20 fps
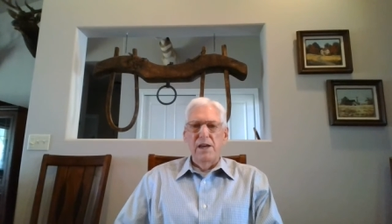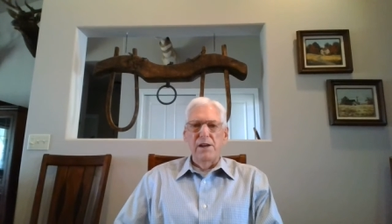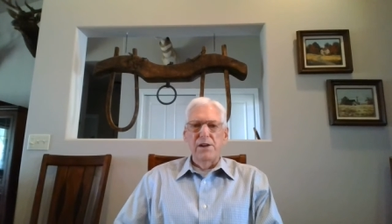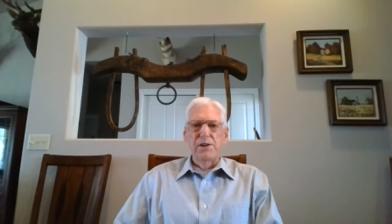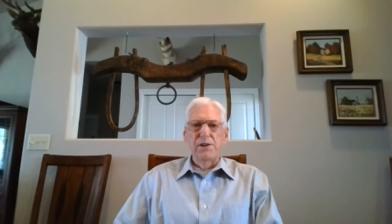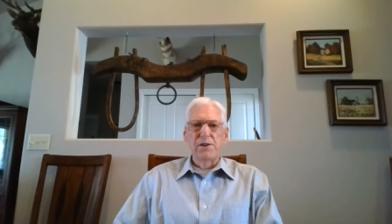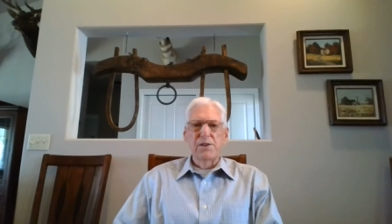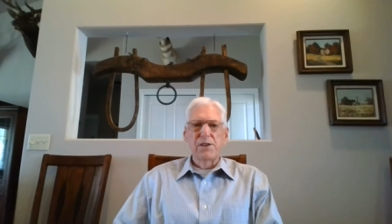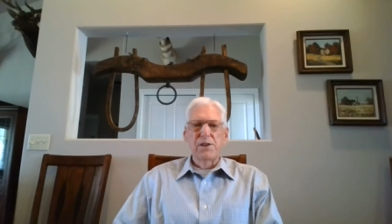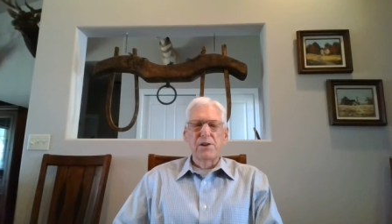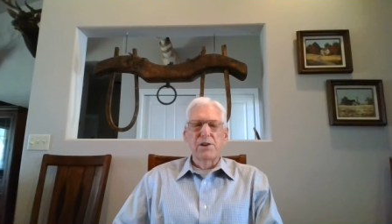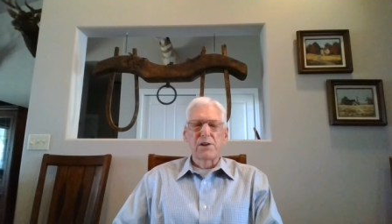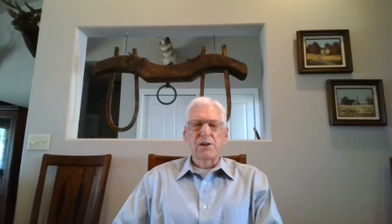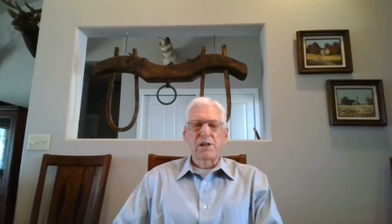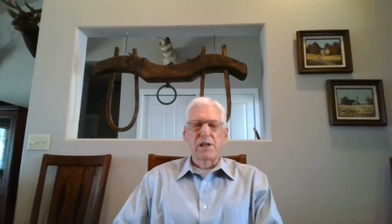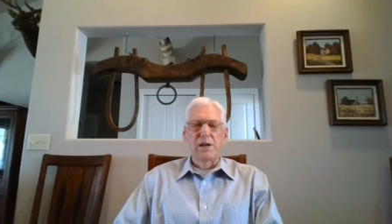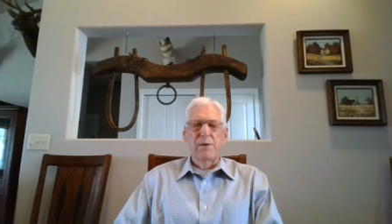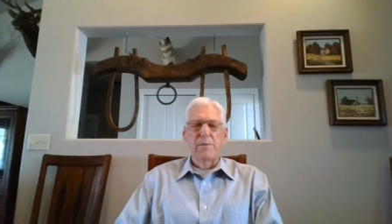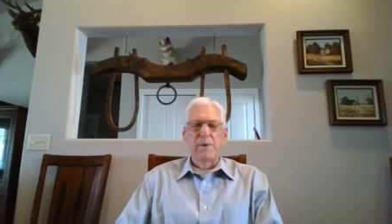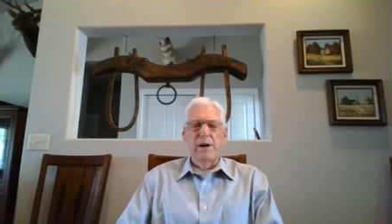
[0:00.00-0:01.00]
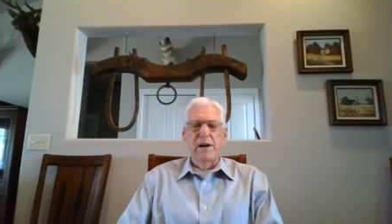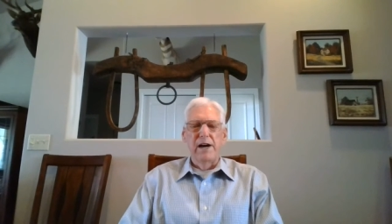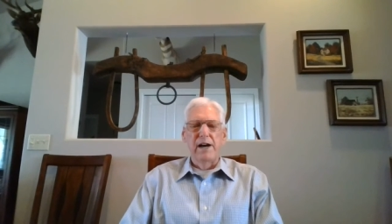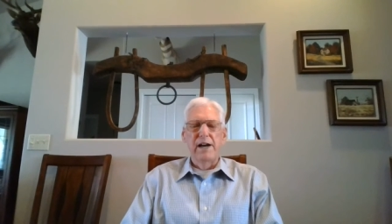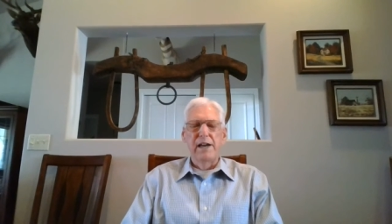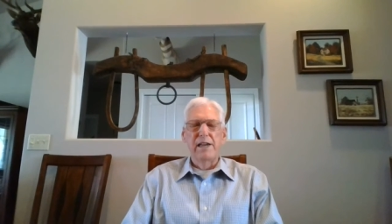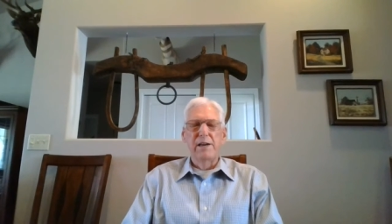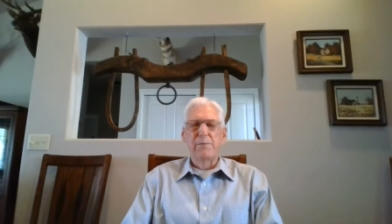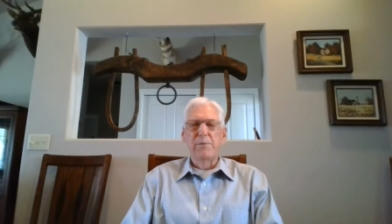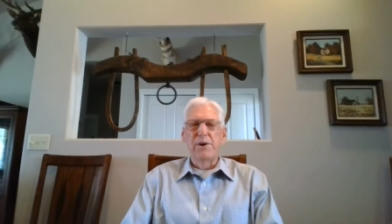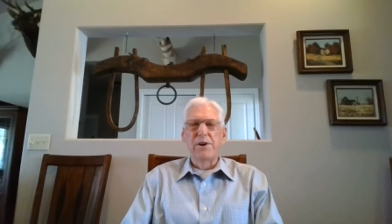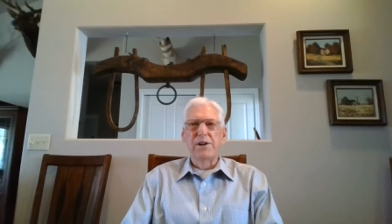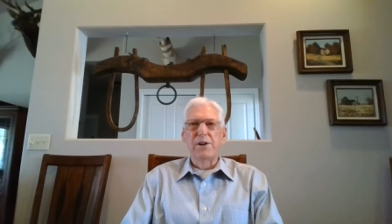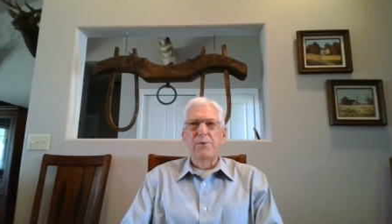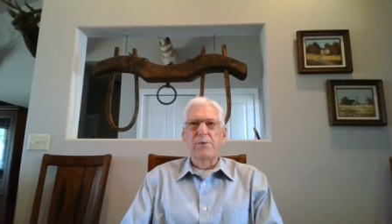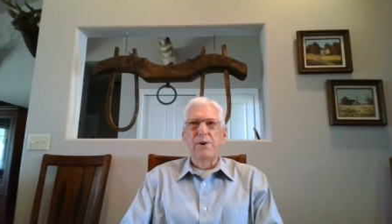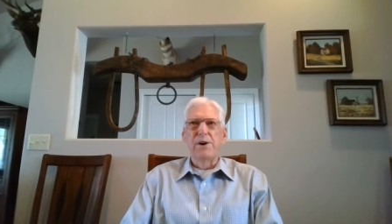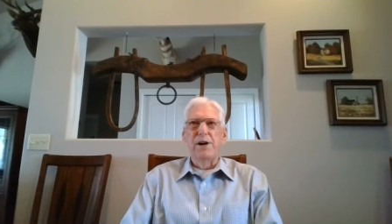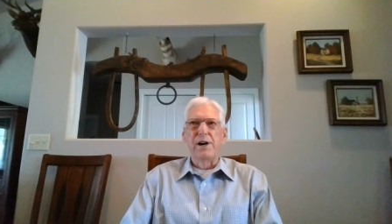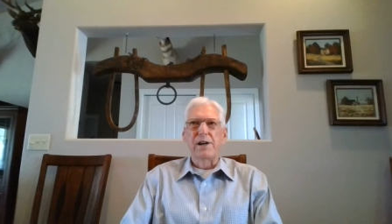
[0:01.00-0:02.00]
until you looked up high up on
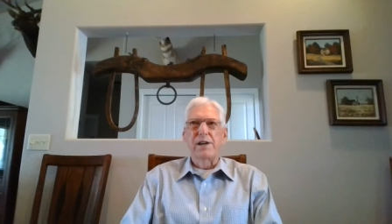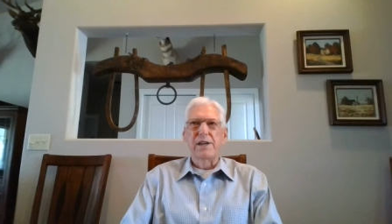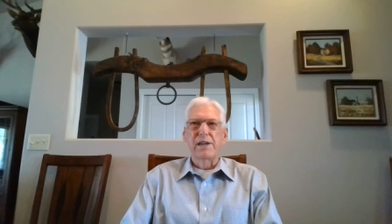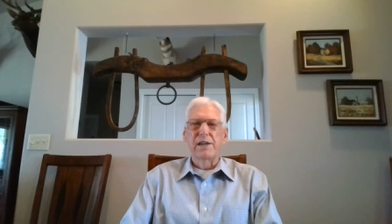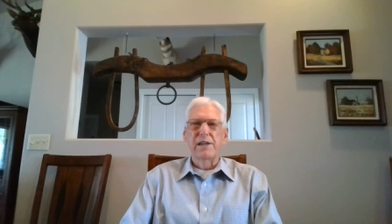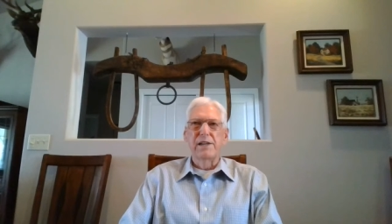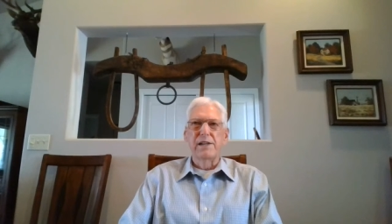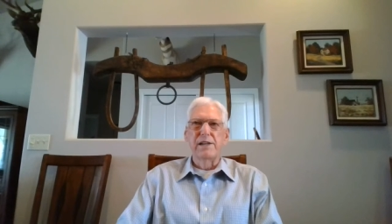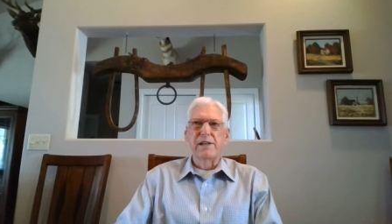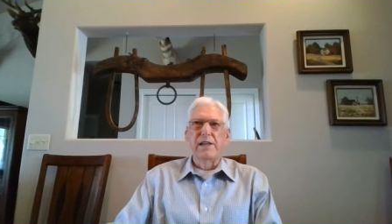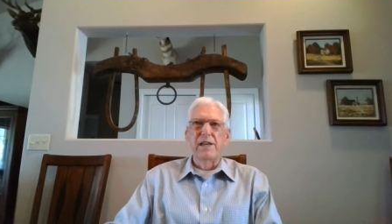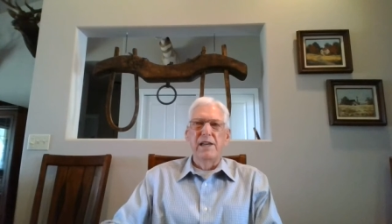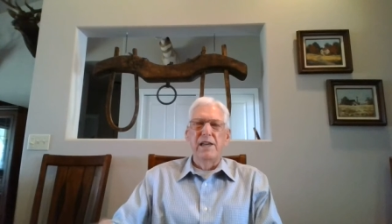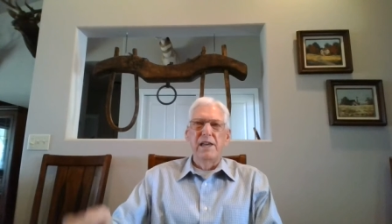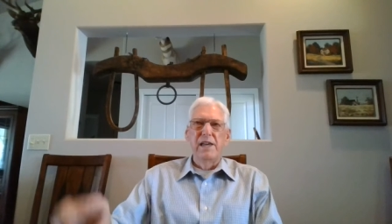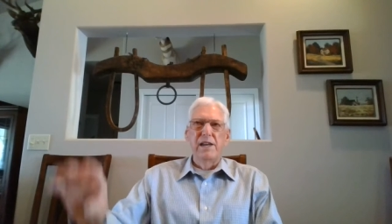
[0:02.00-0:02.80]
the rock and